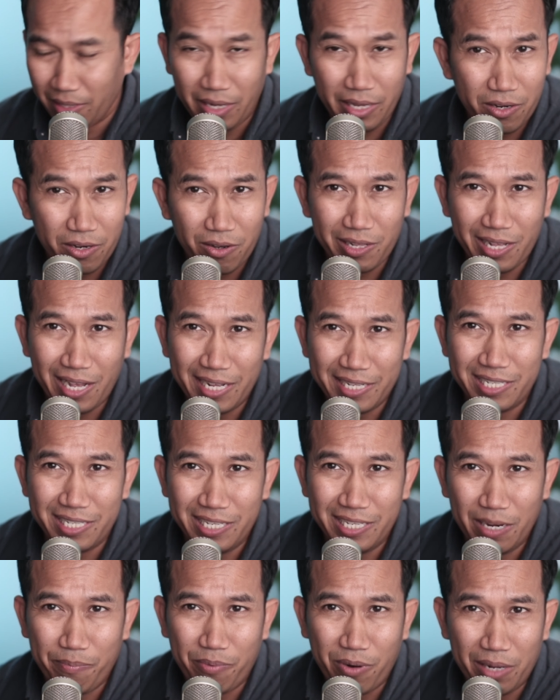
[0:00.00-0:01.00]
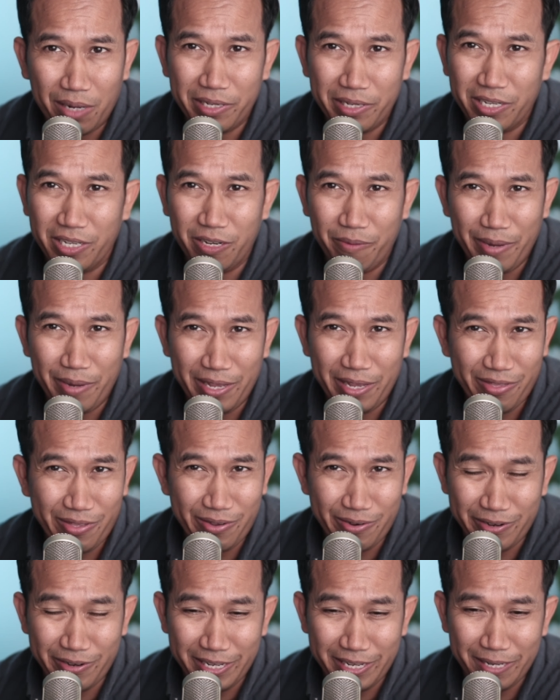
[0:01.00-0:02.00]
In all honesty, I probably could have made
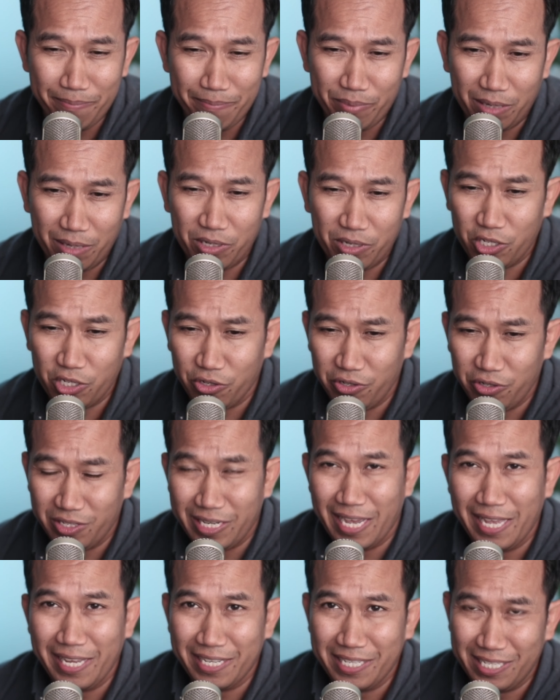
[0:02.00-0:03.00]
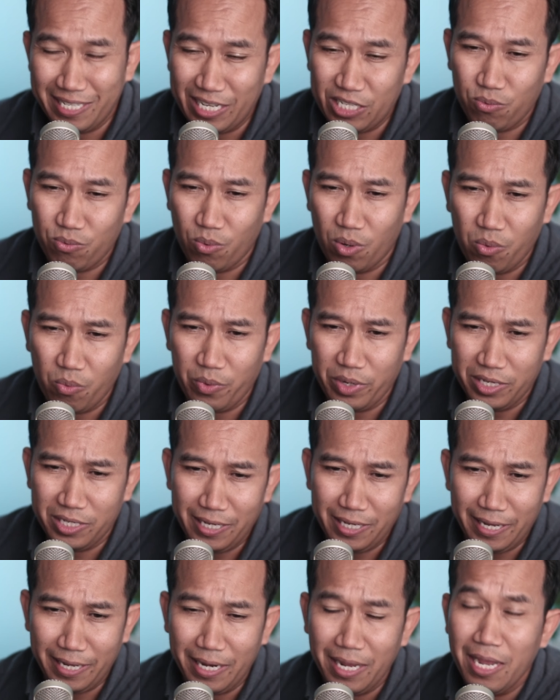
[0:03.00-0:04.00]
30, but I'm going to show you 10 because that's what we
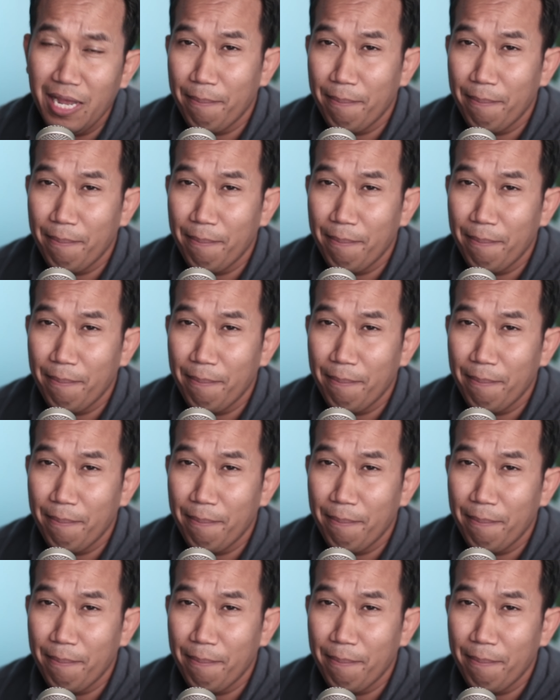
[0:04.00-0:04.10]
did.